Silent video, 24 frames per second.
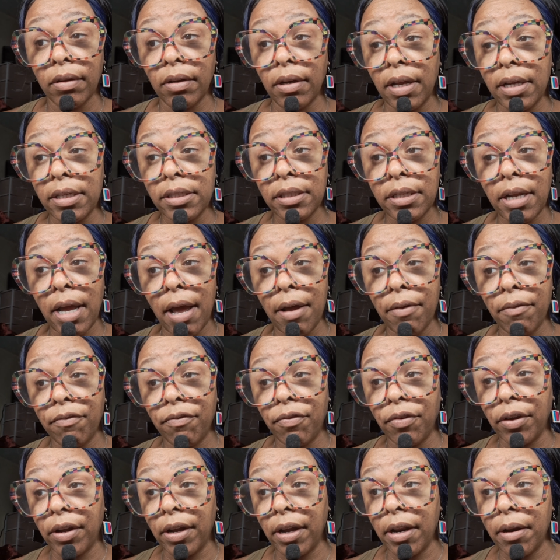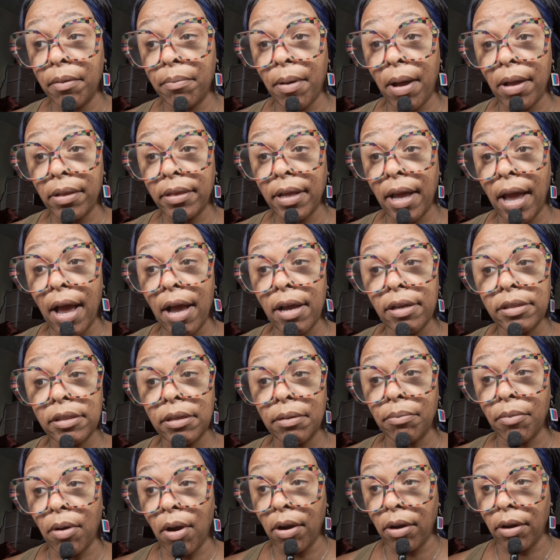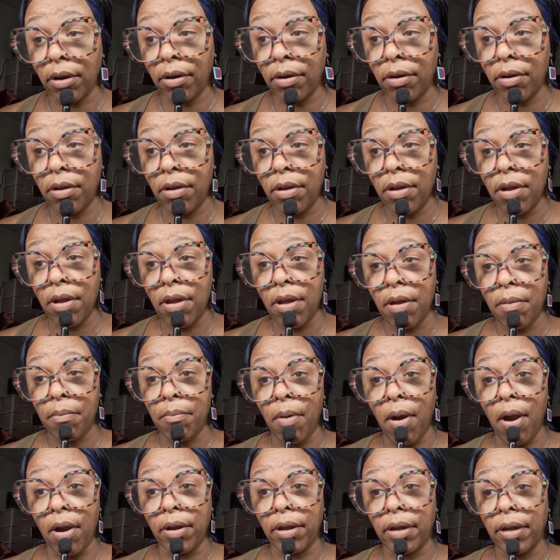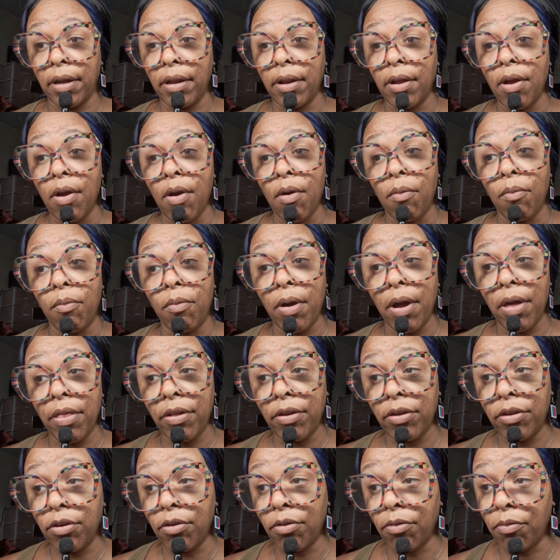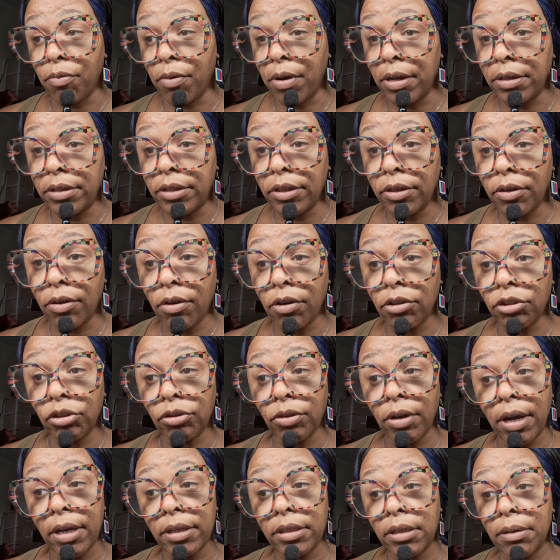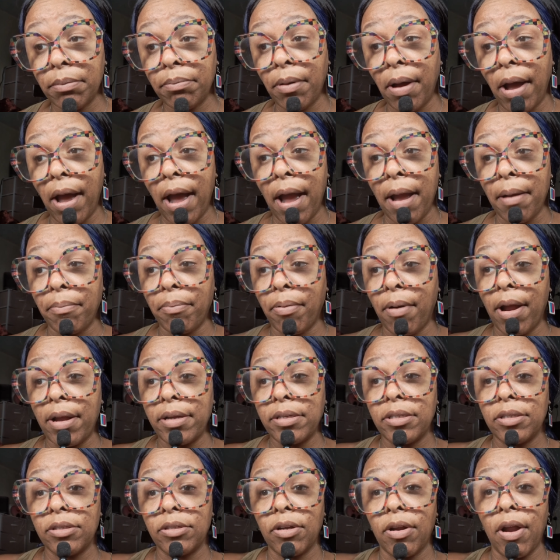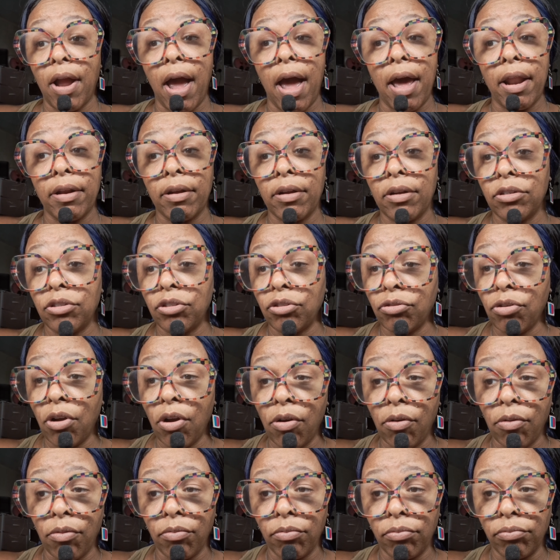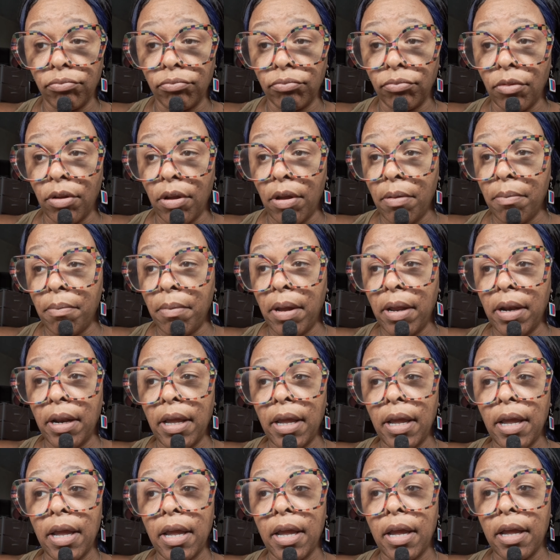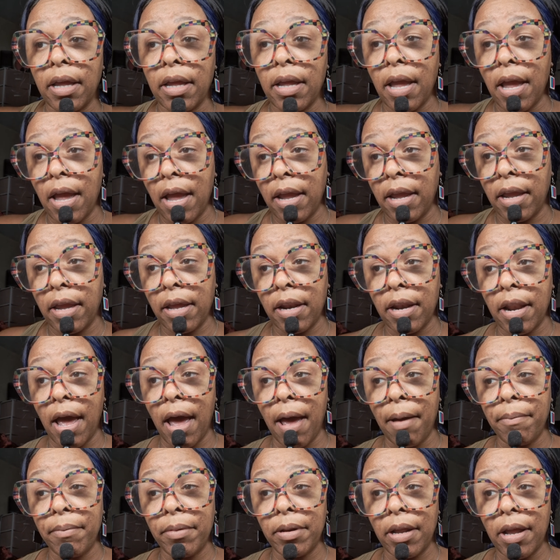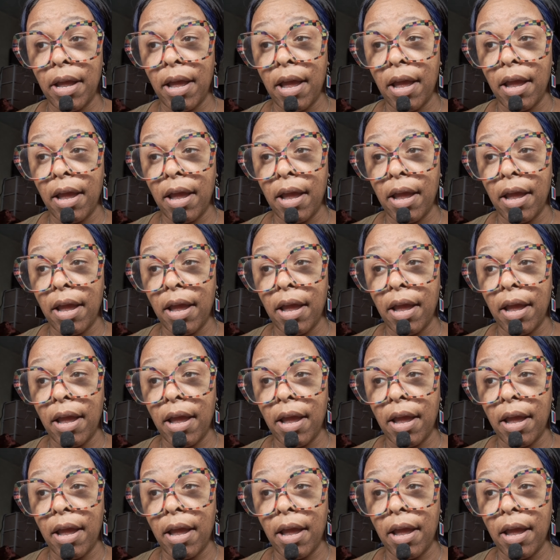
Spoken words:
let's not forget about the housing market. Whether you're renting or trying to buy, prices are out of control. Many economic